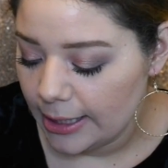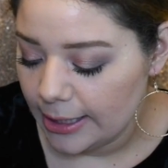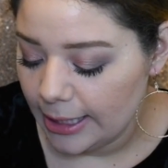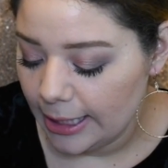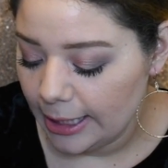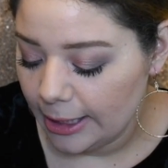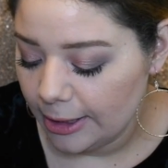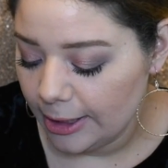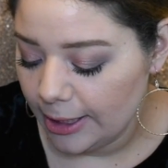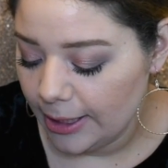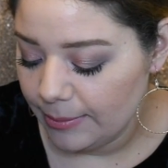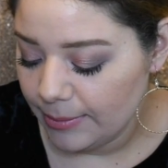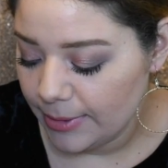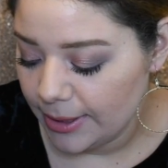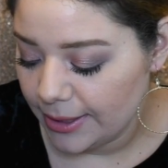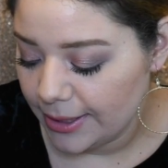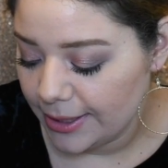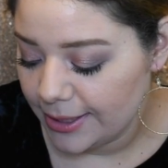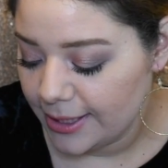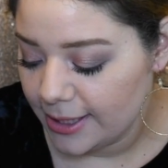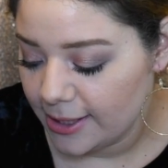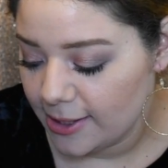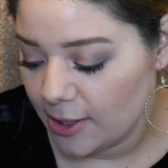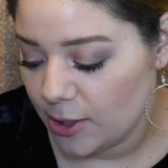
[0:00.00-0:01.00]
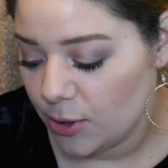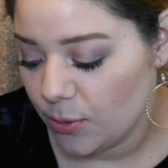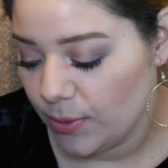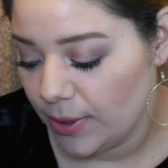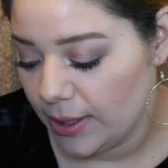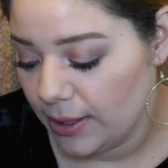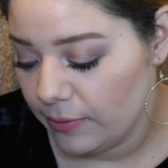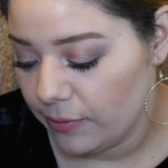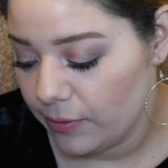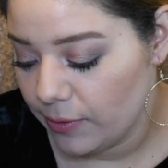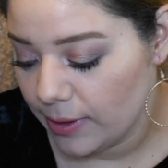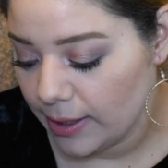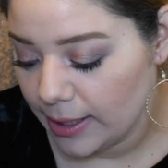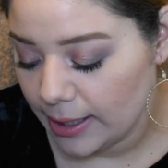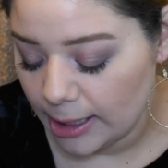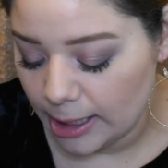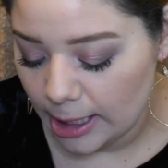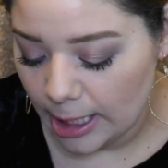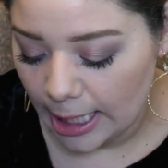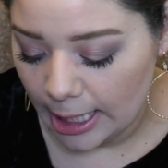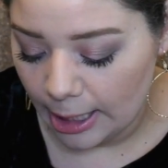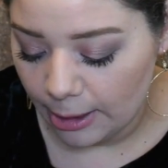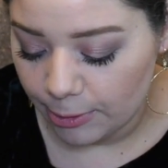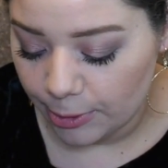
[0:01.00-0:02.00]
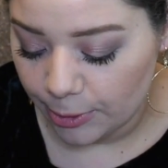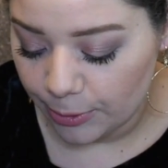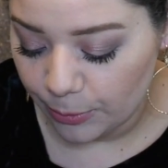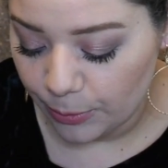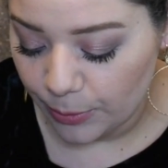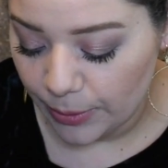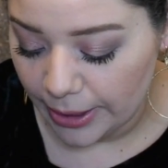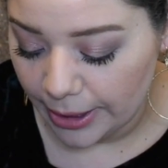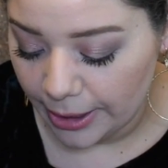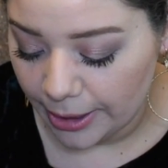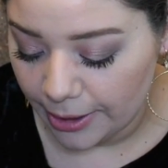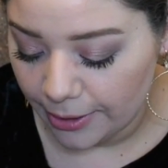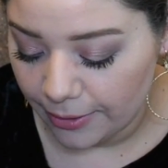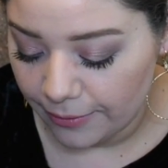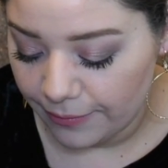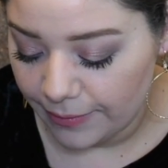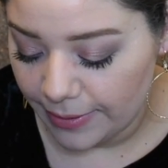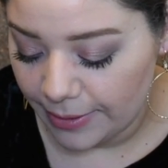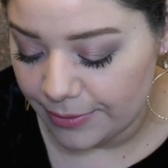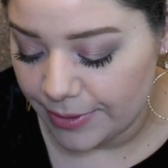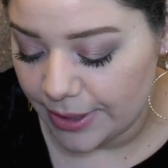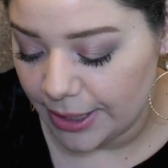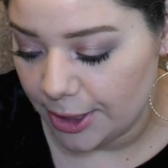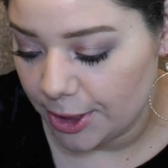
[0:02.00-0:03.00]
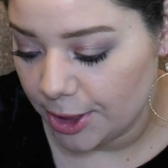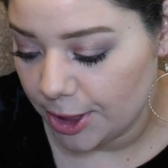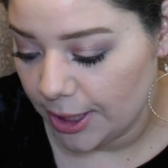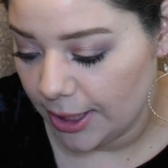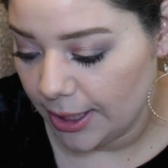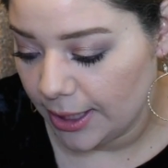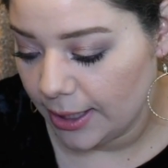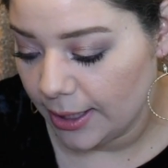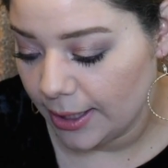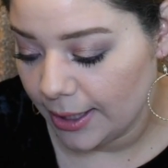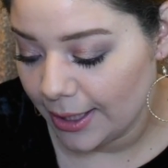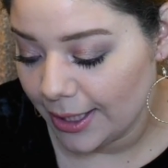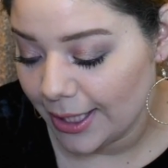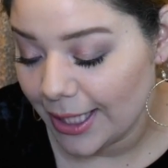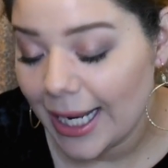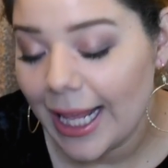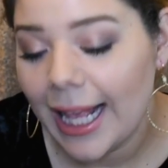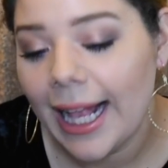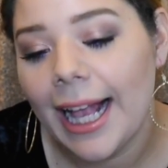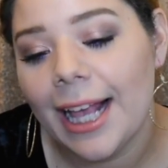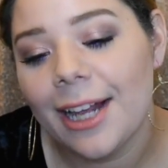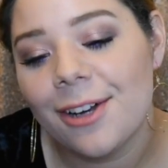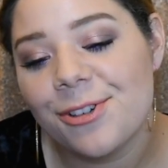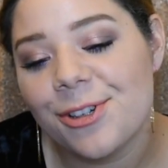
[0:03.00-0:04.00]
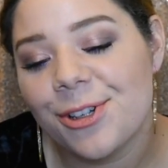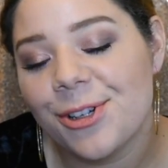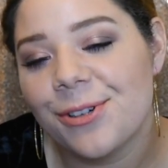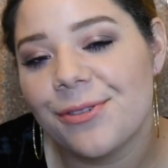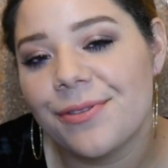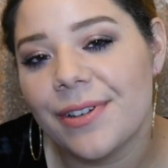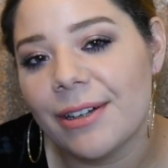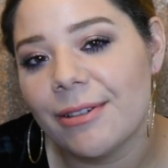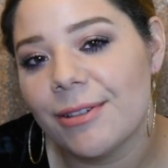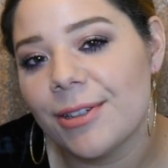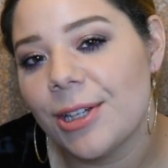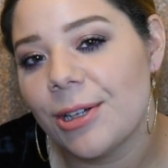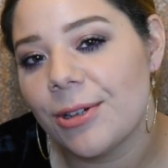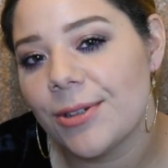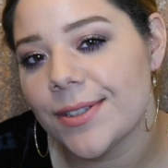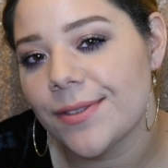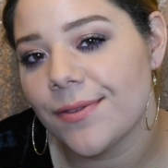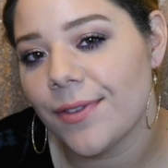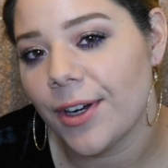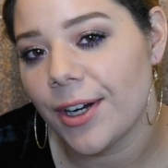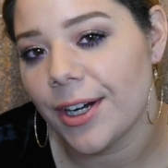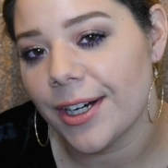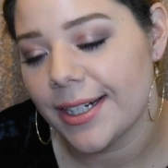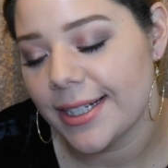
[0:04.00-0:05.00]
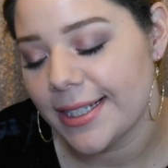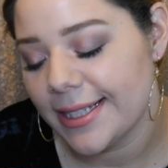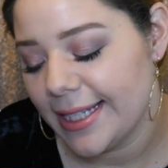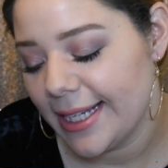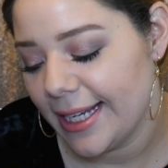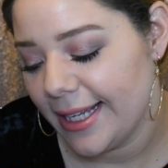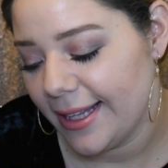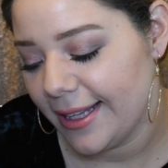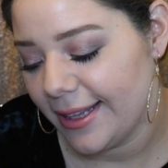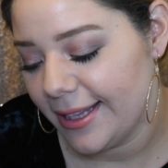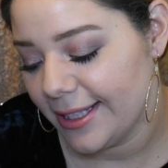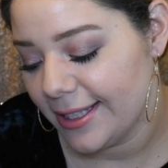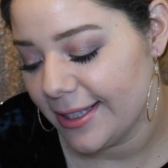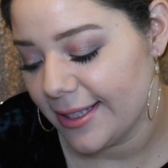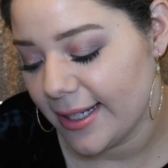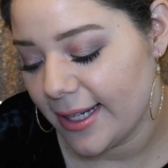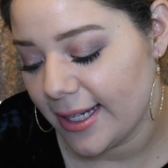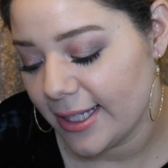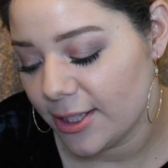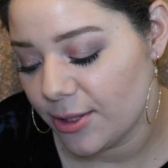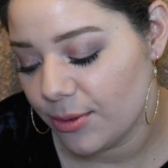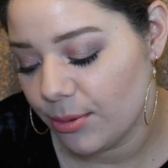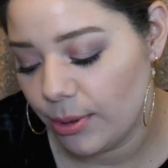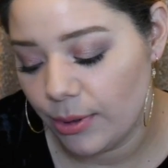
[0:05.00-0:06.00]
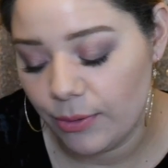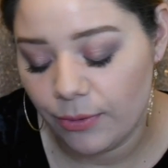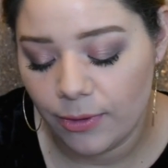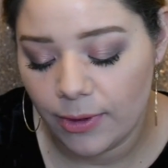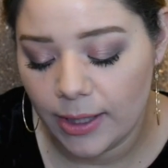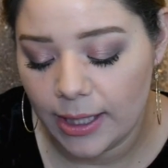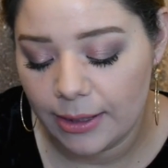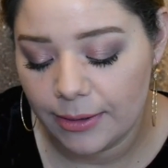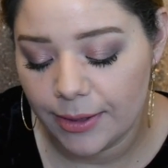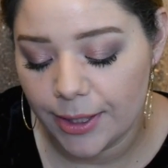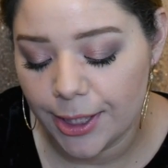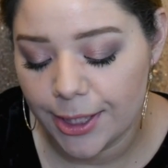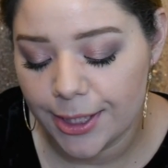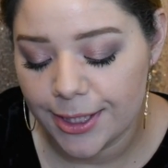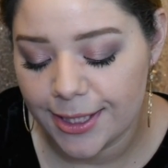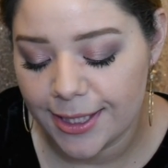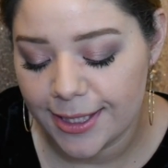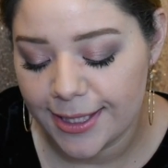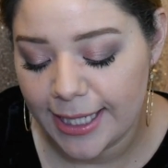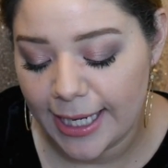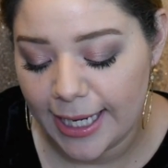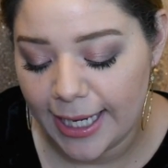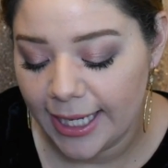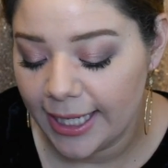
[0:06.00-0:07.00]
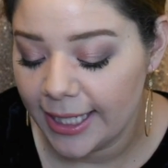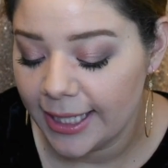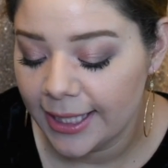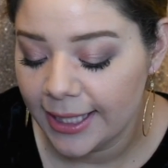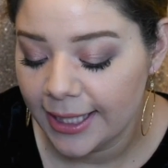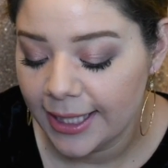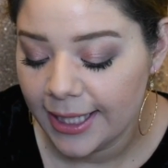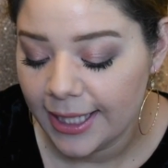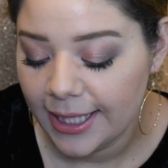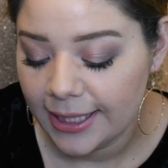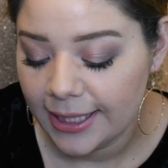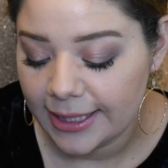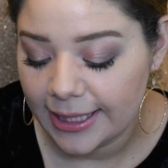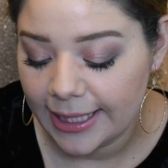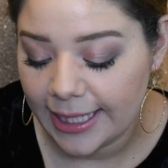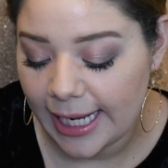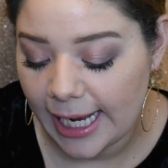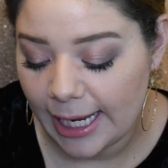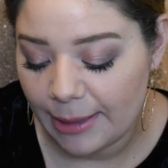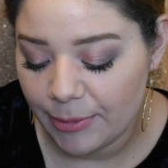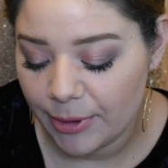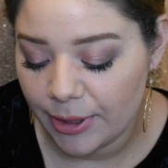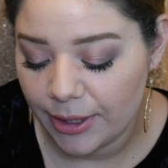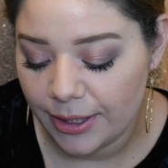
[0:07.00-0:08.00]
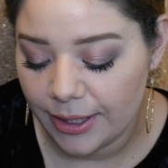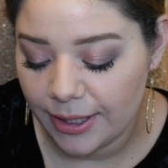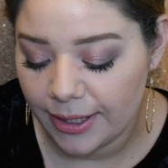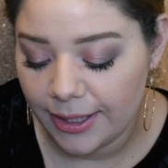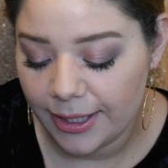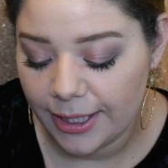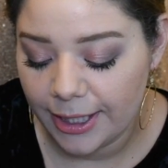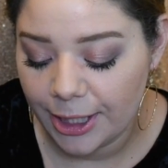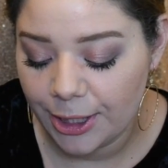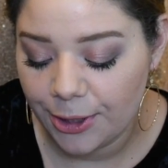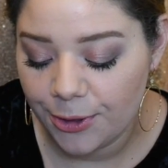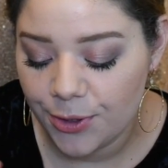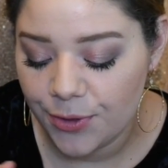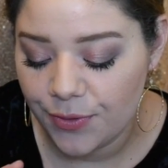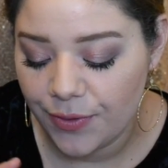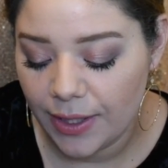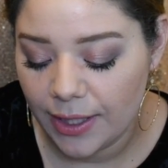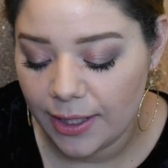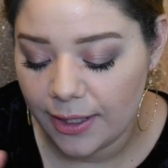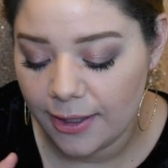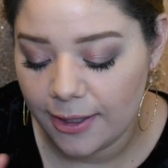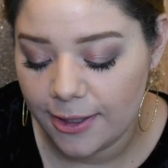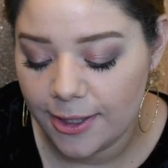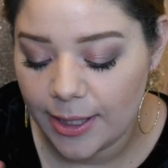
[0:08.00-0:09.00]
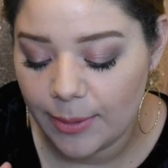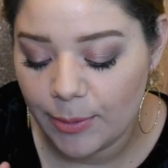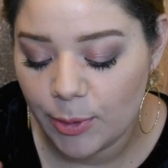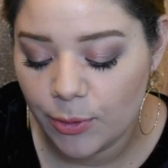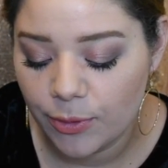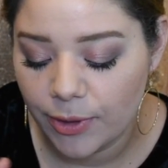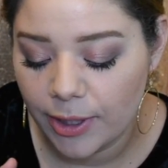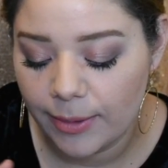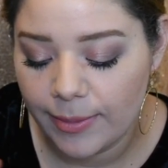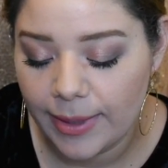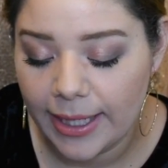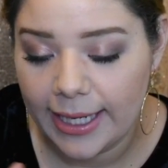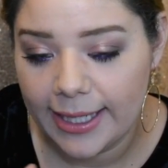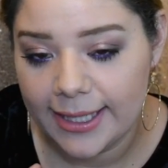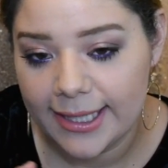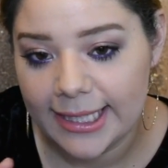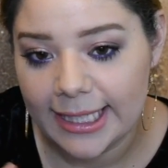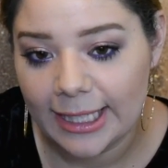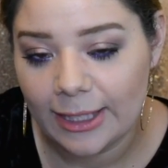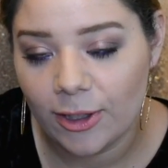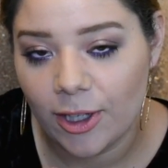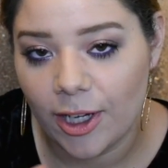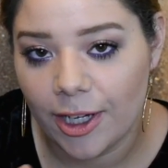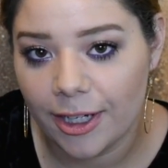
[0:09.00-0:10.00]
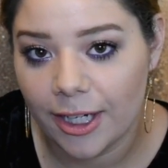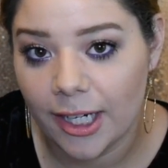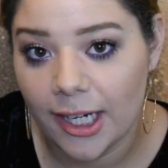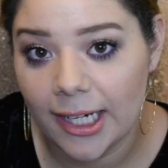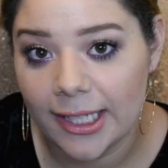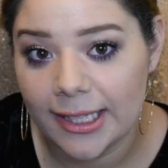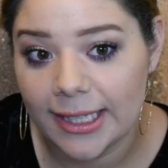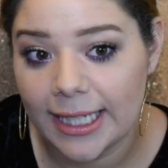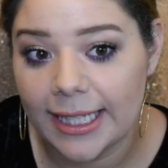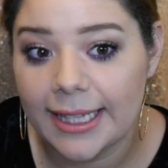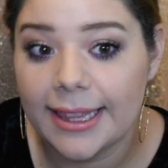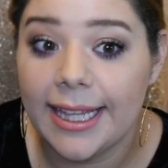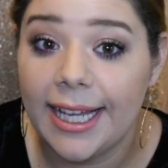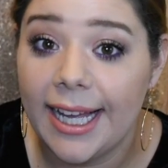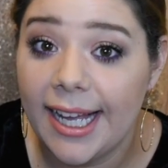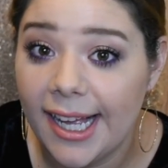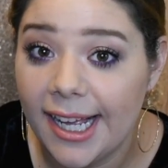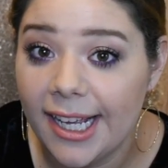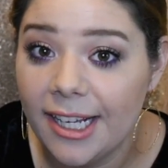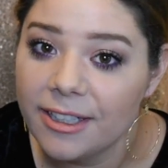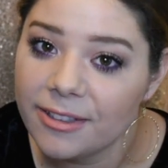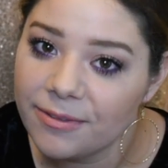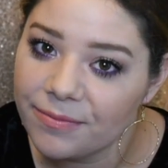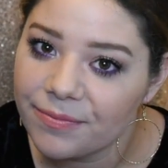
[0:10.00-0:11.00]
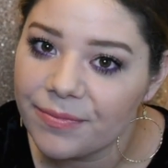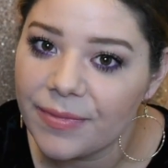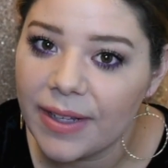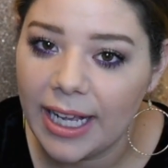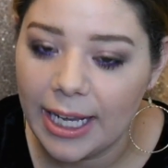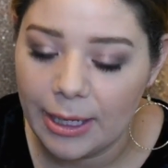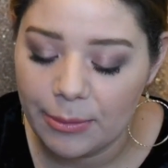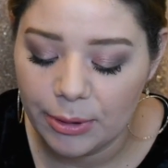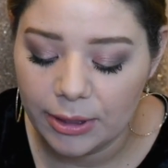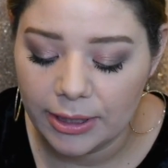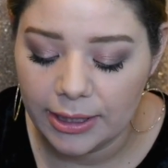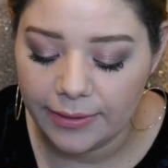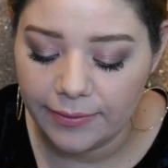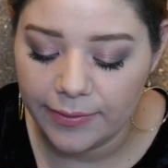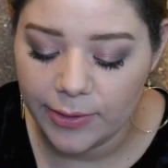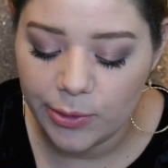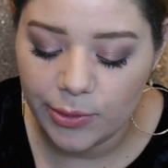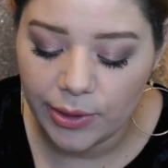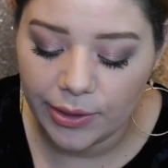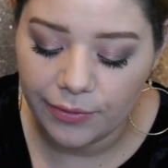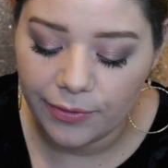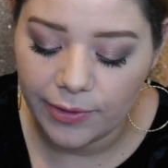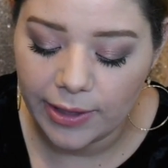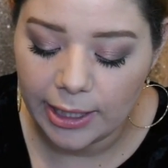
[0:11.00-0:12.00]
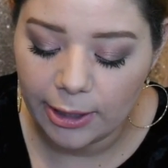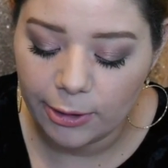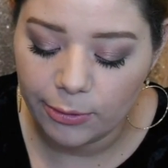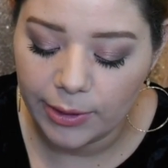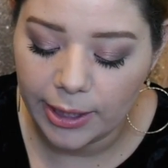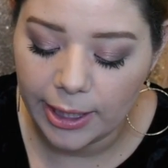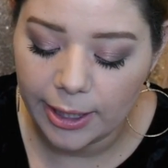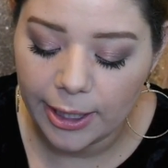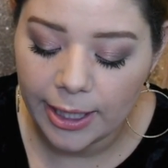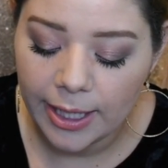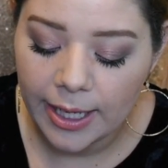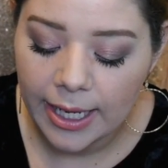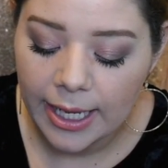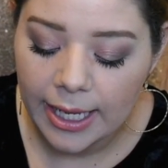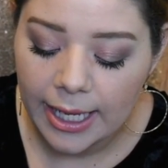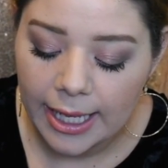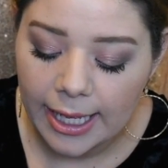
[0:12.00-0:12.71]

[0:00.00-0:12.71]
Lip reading: They claim that this is a 24-hour wear foundation. I don't know if I would go as far to say that this lasts 24 hours a day. Like, I'm a huge fan of the Double Wear by Estee Lauder, and like that, I believe, 24-hour wear.